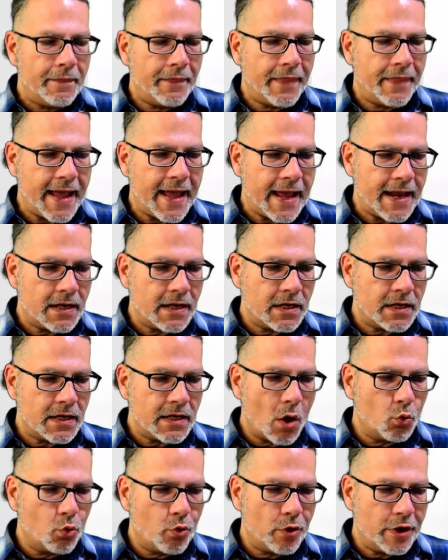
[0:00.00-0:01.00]

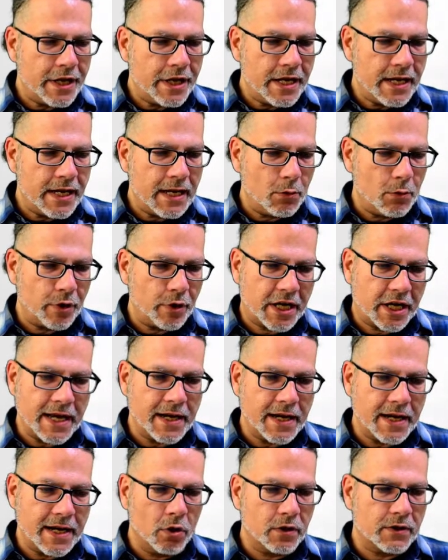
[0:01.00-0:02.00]
then we
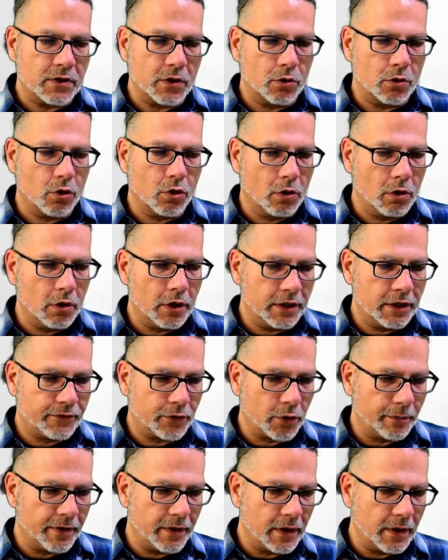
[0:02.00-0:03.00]
can also call it
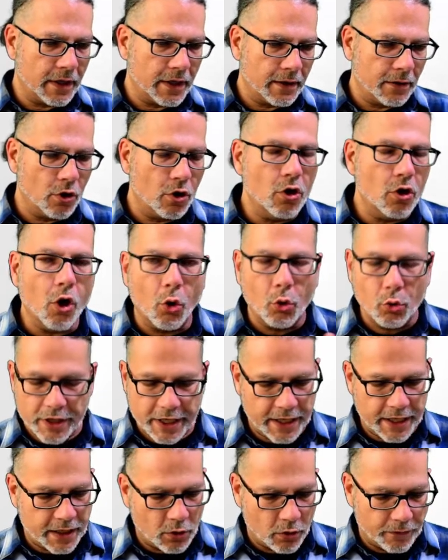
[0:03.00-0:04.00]
from the
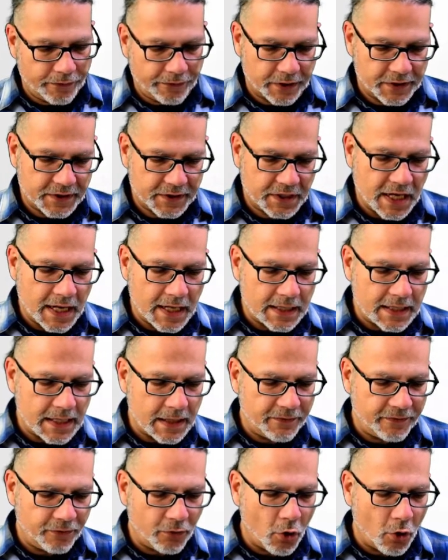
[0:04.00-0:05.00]
loading of the
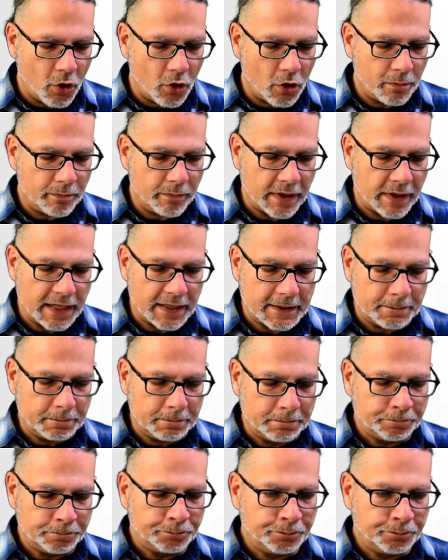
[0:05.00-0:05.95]
startup form. But